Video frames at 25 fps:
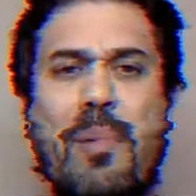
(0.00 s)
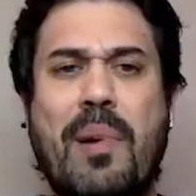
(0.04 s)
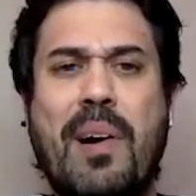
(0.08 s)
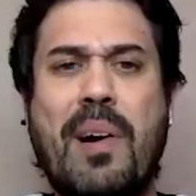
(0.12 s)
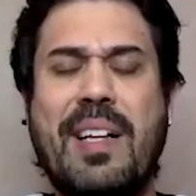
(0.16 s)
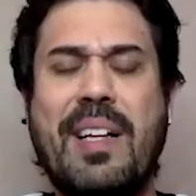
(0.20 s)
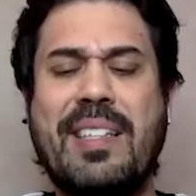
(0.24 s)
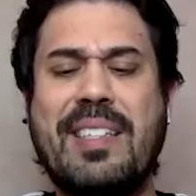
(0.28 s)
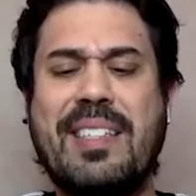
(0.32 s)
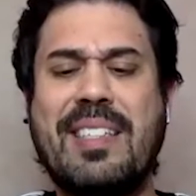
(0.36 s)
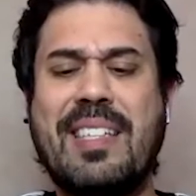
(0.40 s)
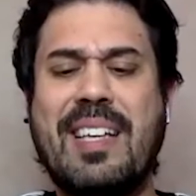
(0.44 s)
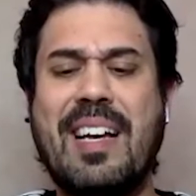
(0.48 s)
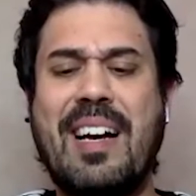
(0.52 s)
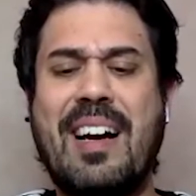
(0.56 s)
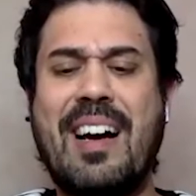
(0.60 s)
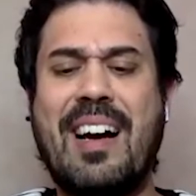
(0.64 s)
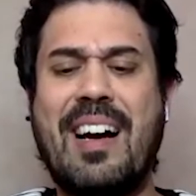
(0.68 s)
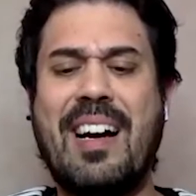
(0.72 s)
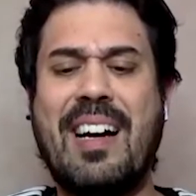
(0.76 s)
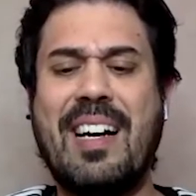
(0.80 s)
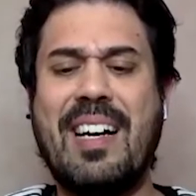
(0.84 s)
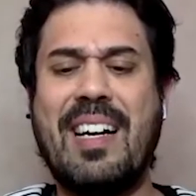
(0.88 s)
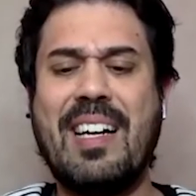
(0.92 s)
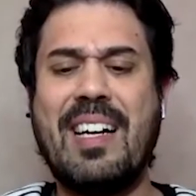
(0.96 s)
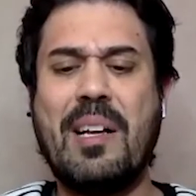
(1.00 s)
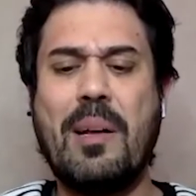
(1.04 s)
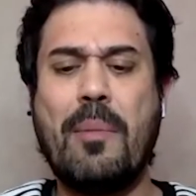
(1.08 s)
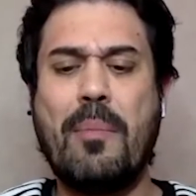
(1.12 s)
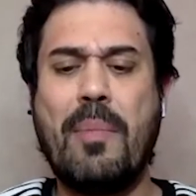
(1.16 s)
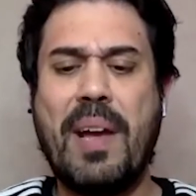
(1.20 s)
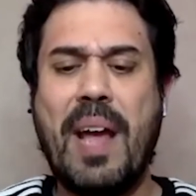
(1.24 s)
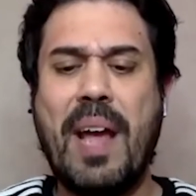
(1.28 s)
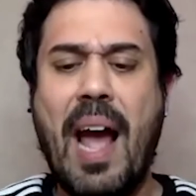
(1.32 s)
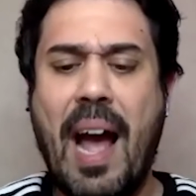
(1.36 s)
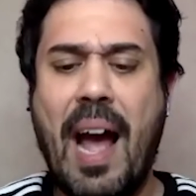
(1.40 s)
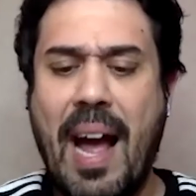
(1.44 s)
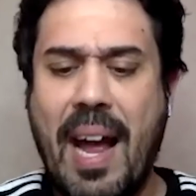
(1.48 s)
But
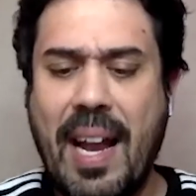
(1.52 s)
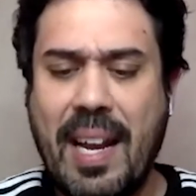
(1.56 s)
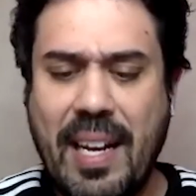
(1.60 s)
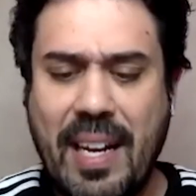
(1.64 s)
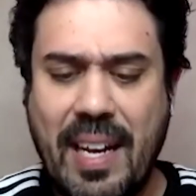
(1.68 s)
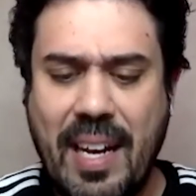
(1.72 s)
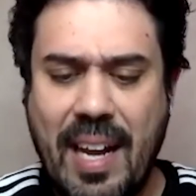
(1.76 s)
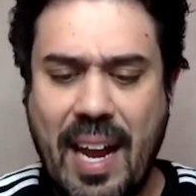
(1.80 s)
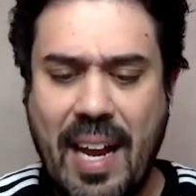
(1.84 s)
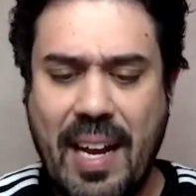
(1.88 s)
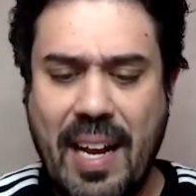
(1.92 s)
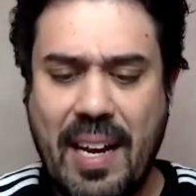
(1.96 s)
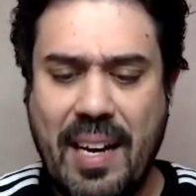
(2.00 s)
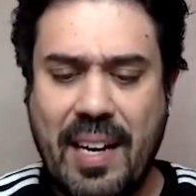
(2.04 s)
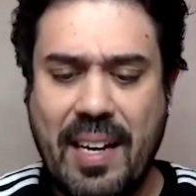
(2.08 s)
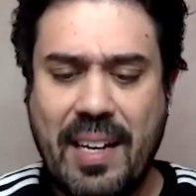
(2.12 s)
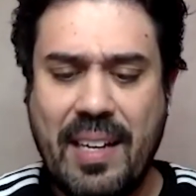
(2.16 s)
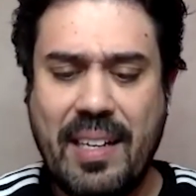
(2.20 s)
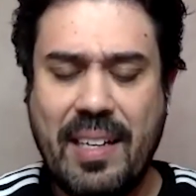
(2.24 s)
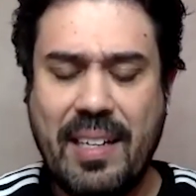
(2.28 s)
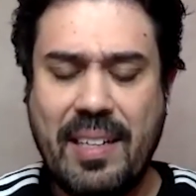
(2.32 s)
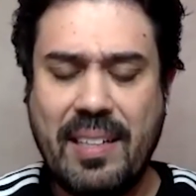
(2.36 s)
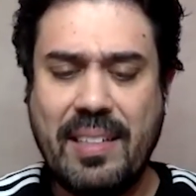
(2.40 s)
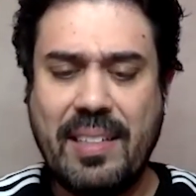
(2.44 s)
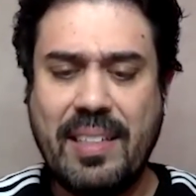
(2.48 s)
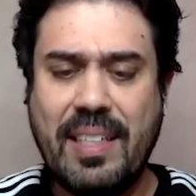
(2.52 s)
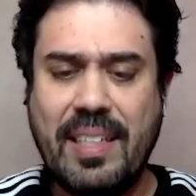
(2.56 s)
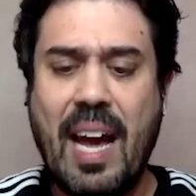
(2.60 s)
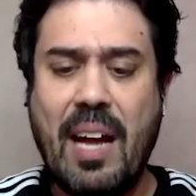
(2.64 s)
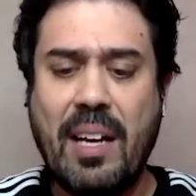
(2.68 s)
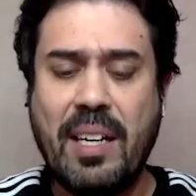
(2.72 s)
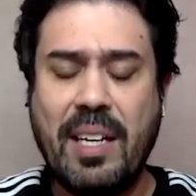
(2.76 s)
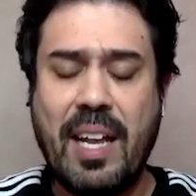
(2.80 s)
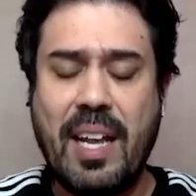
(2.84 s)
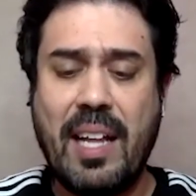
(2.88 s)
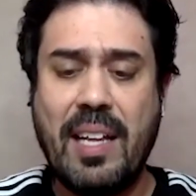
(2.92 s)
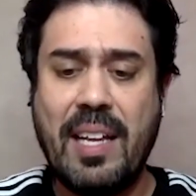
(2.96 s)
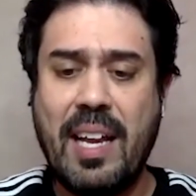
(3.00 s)
yeah, and
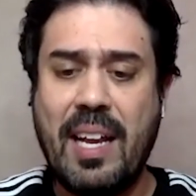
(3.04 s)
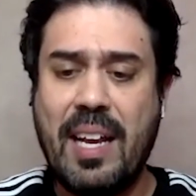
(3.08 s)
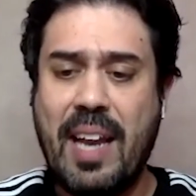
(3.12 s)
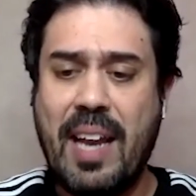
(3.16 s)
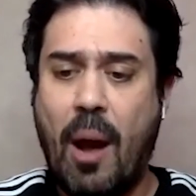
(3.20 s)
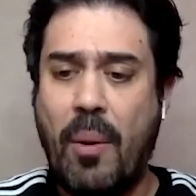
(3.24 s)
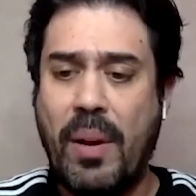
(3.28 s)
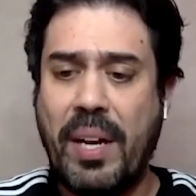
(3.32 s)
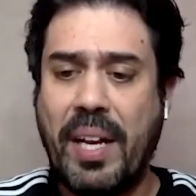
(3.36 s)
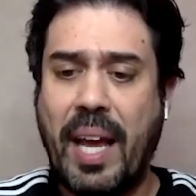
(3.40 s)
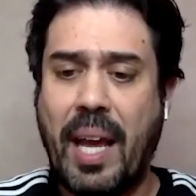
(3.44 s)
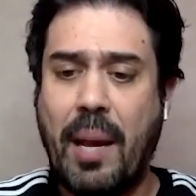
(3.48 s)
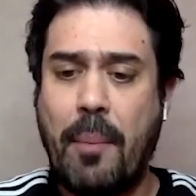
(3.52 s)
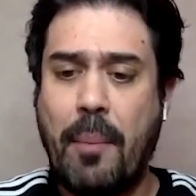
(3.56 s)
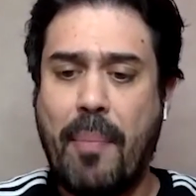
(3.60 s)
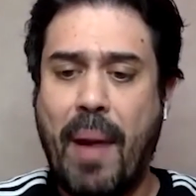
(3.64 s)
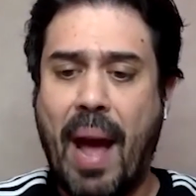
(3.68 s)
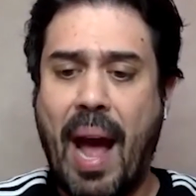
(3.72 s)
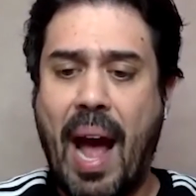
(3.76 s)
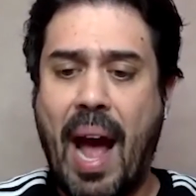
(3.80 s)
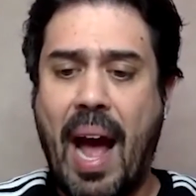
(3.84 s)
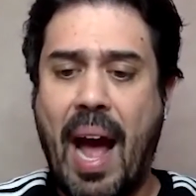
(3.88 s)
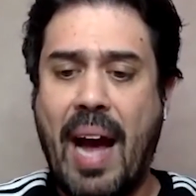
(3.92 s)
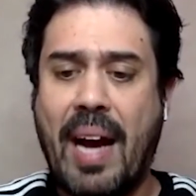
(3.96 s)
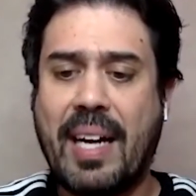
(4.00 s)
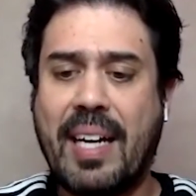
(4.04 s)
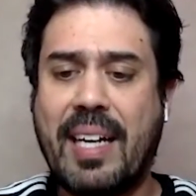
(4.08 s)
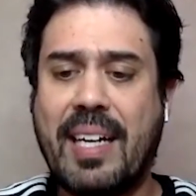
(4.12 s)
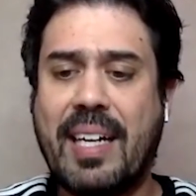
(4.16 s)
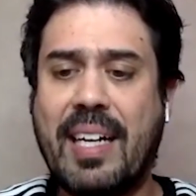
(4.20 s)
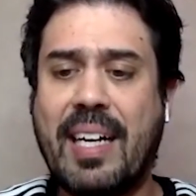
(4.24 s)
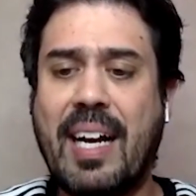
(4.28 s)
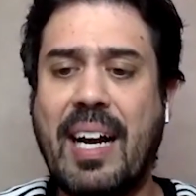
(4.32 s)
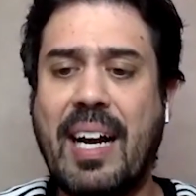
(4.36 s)
yeah, now he came back.